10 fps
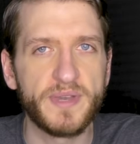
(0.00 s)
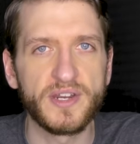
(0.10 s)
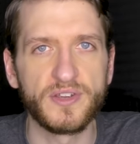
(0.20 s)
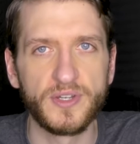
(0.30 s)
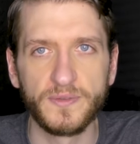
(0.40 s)

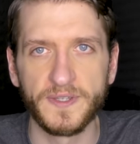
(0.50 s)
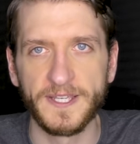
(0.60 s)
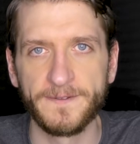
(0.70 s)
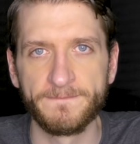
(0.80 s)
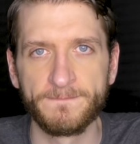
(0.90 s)
better
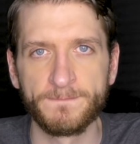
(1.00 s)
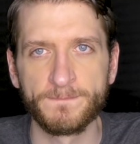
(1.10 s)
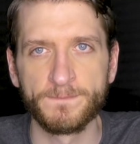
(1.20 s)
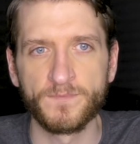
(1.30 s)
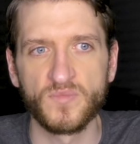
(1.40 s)
goofy
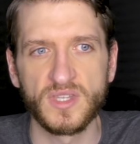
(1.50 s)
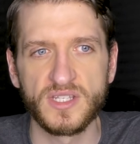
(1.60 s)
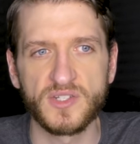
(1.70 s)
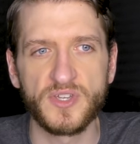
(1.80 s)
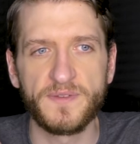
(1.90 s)

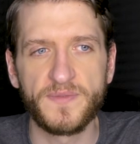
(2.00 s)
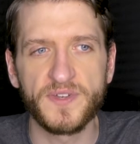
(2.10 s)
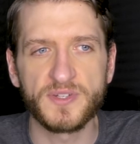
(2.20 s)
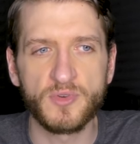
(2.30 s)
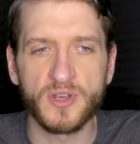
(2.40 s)
so he
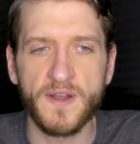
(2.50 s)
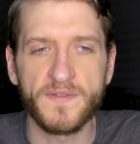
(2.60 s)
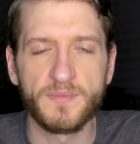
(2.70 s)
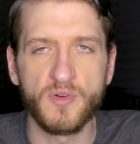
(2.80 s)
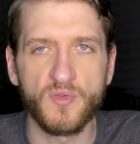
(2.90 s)
feels more
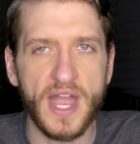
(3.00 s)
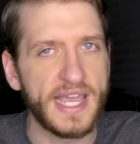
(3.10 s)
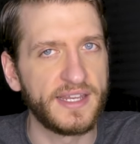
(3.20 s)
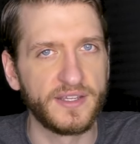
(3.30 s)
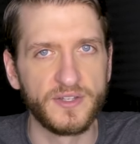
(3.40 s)
comfortable
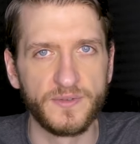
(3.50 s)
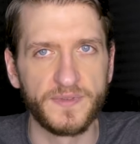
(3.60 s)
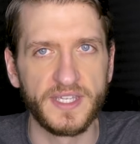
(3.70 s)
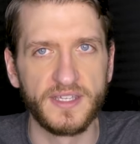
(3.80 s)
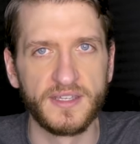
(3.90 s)
riding
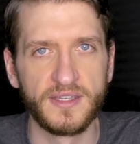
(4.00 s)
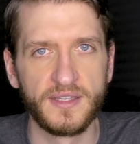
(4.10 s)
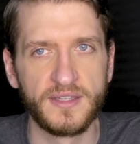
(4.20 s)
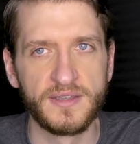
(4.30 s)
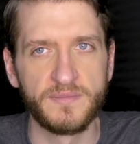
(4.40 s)
goofy
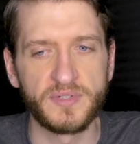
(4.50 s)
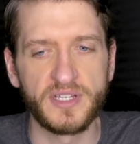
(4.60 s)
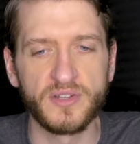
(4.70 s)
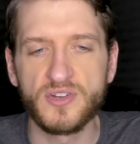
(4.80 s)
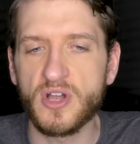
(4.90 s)
but
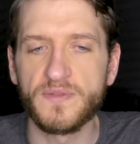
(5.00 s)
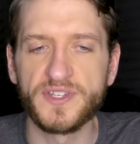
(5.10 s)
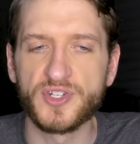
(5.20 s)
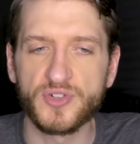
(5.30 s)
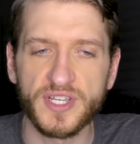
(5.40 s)
he learned all of
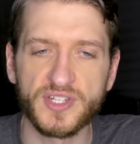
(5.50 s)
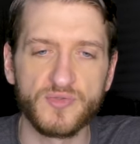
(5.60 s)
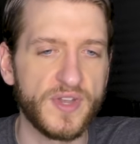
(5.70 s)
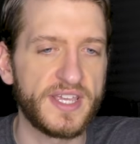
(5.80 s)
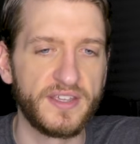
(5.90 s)
his tricks
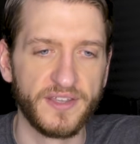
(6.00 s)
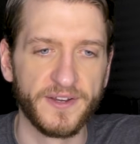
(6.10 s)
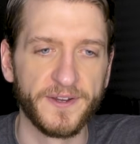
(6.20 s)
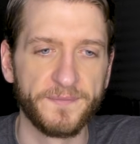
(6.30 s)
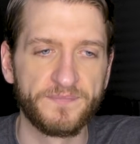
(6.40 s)

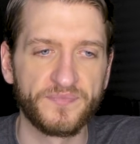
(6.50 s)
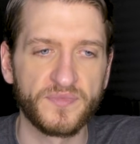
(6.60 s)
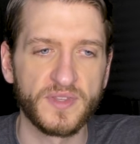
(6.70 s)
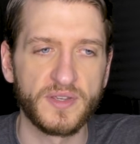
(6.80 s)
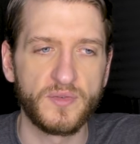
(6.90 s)
regular
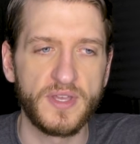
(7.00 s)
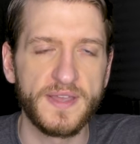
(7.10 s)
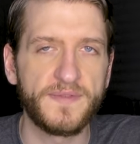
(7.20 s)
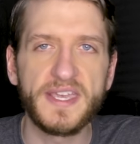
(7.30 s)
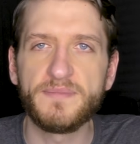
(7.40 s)

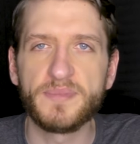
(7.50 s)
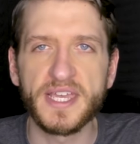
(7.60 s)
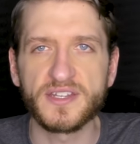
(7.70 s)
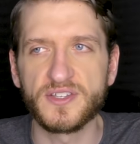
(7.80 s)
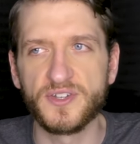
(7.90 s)
if he had
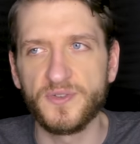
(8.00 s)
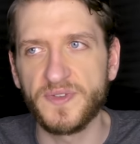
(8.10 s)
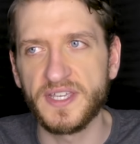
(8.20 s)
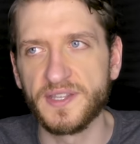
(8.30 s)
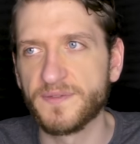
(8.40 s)
picked
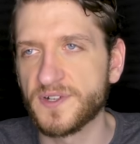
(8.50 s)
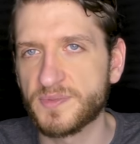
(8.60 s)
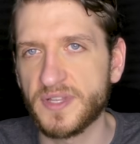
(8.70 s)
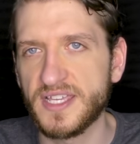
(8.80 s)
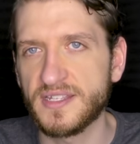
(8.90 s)
goofy in the
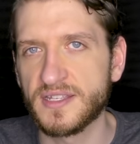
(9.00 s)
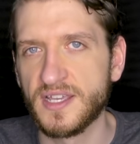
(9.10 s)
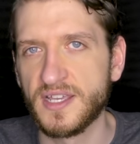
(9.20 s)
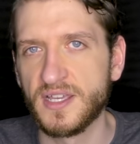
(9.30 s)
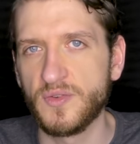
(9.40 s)
first place
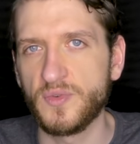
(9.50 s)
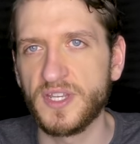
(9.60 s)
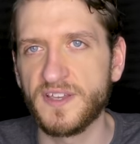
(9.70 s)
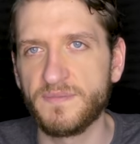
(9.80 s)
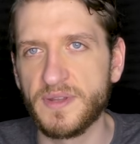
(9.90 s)
would
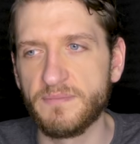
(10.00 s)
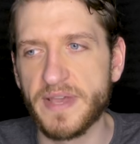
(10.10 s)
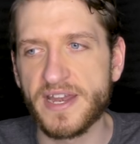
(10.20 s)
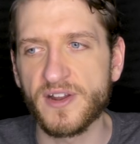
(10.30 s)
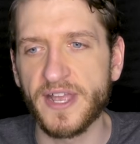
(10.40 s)
he have been
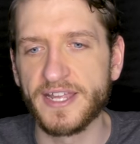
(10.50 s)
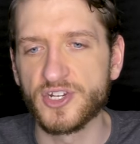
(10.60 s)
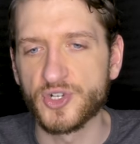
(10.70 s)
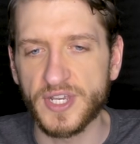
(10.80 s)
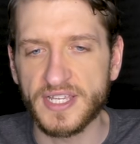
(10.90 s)
better
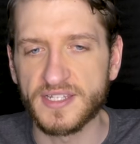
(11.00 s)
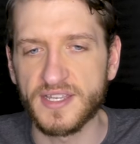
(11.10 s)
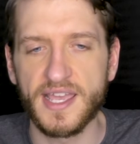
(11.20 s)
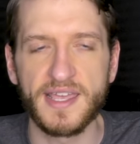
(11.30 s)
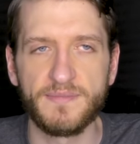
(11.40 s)
at
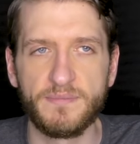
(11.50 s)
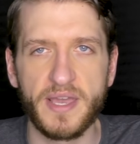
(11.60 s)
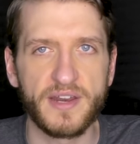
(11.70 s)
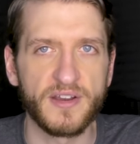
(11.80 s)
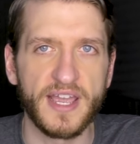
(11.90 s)
tricks and
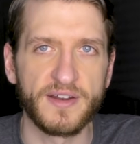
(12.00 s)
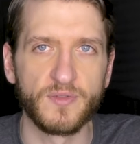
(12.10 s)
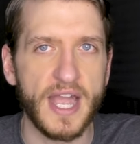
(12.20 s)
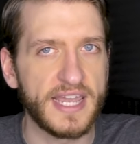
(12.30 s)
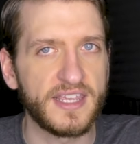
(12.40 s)
better at
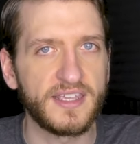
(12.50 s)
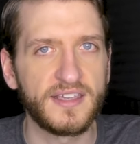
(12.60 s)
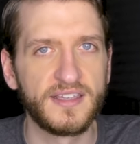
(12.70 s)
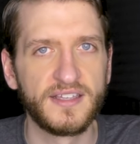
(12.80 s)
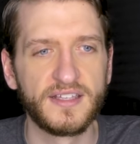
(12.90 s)
riding